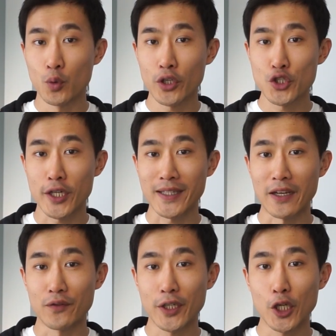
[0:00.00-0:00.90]
want to check
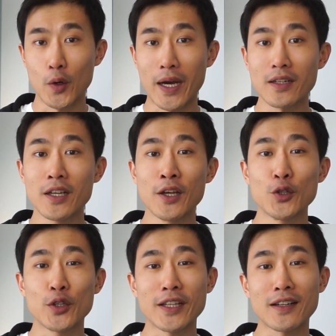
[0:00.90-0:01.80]
that video out,
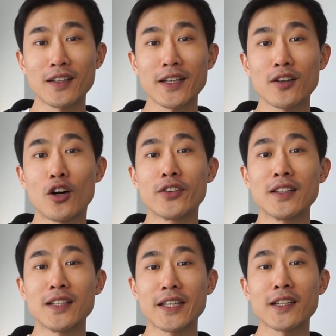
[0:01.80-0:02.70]
you can click on
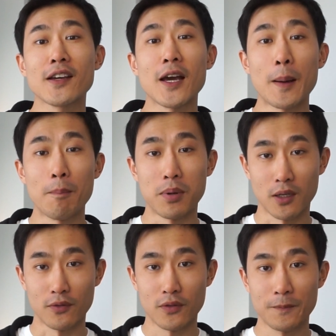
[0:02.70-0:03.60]
the link
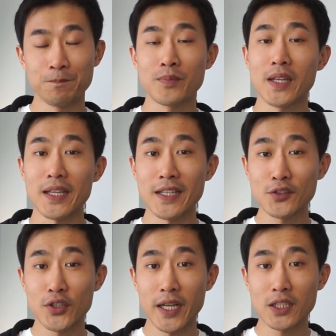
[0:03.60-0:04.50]
above.
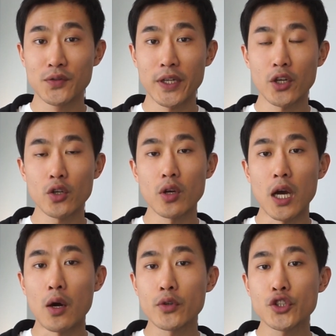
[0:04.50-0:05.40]
In today's video,
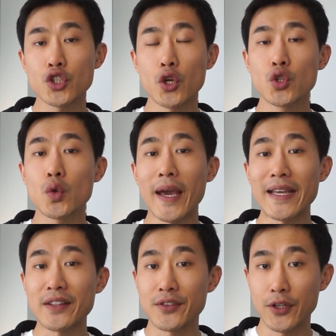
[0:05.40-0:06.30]
I want to show you
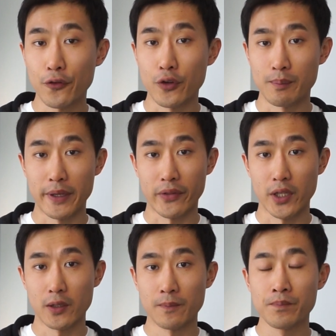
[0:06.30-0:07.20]
a different
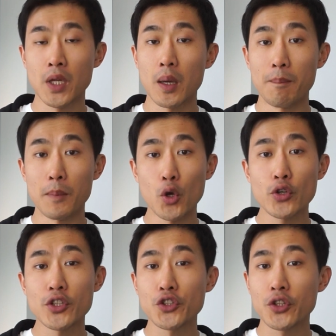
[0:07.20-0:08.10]
method,
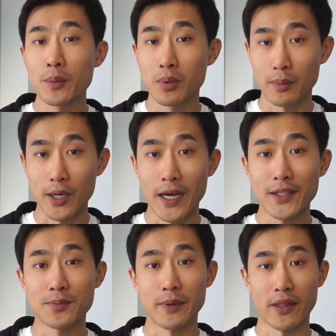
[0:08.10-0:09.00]
Mohnish
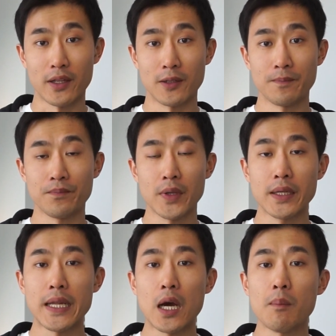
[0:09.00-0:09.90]
Pabrai's method.
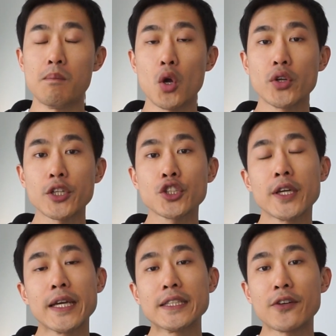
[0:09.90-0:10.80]
Now, Mohnish
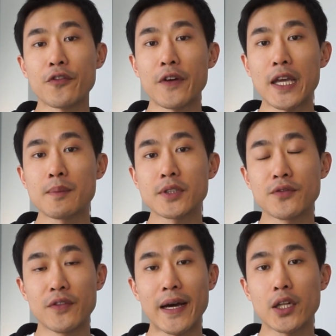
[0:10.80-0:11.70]
is a famous
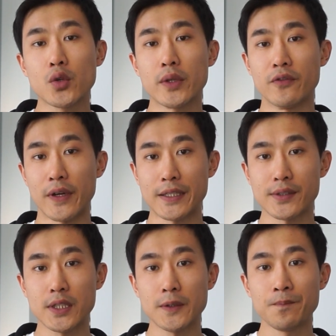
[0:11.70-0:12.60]
value
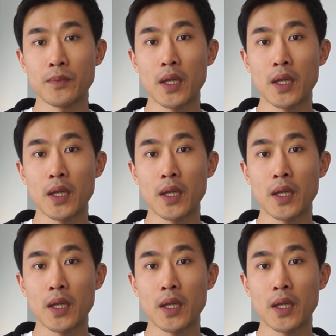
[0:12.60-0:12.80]
investor.